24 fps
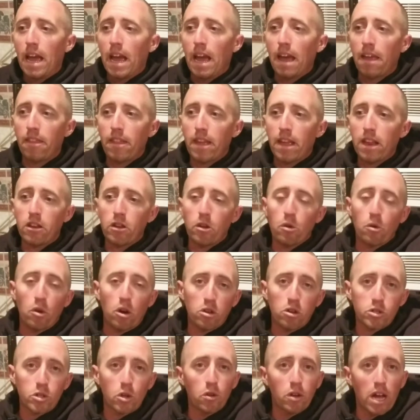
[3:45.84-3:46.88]
And then you
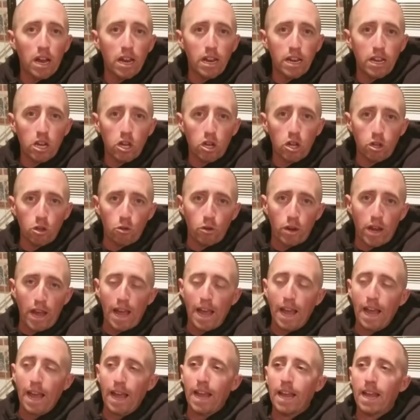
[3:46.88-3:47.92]
also got to include
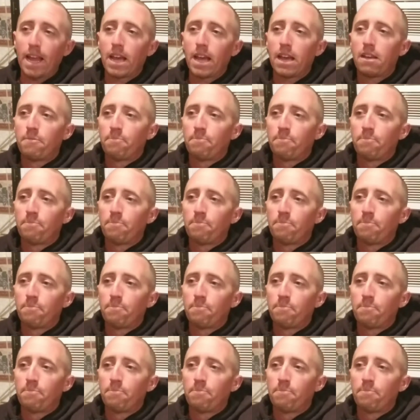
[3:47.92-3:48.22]
hay.